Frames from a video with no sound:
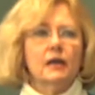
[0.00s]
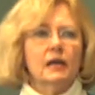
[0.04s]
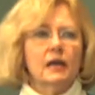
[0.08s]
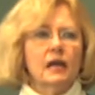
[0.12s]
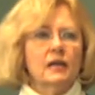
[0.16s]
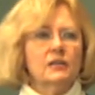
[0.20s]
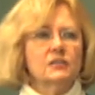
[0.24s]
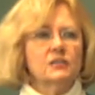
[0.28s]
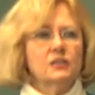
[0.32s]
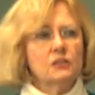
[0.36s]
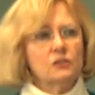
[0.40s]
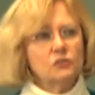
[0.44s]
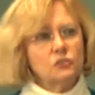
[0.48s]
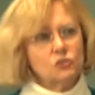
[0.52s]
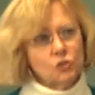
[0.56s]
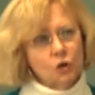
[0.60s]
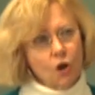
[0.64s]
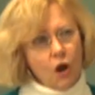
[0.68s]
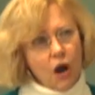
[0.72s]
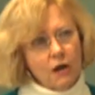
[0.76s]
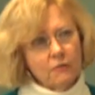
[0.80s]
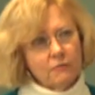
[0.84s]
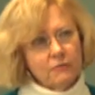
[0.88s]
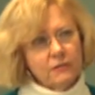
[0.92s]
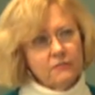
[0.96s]
and did a
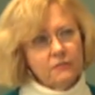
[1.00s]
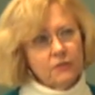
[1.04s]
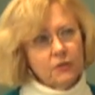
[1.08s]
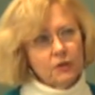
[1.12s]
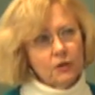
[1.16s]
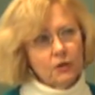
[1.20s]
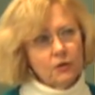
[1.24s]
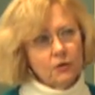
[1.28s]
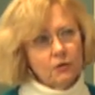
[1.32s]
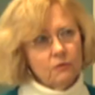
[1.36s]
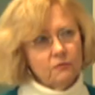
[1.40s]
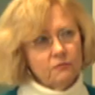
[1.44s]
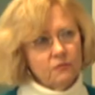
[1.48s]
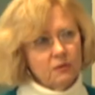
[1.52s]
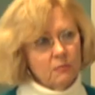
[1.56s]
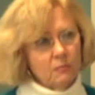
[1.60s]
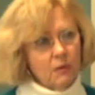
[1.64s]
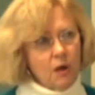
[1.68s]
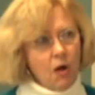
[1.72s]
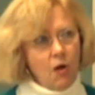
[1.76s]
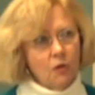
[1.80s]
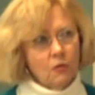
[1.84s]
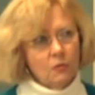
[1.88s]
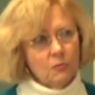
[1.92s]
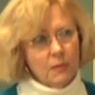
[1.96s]
chart review from
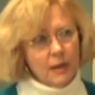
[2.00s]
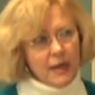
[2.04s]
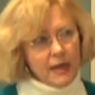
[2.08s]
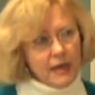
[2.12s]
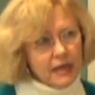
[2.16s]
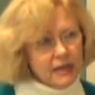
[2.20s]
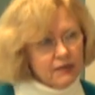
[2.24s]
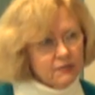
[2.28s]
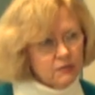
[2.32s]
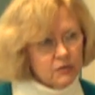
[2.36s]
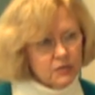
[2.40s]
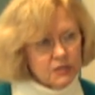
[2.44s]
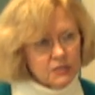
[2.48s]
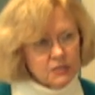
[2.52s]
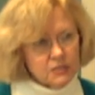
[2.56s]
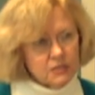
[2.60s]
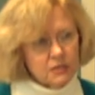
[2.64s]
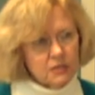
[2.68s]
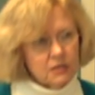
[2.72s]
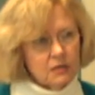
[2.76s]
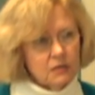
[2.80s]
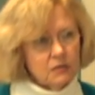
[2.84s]
all the behavioralists,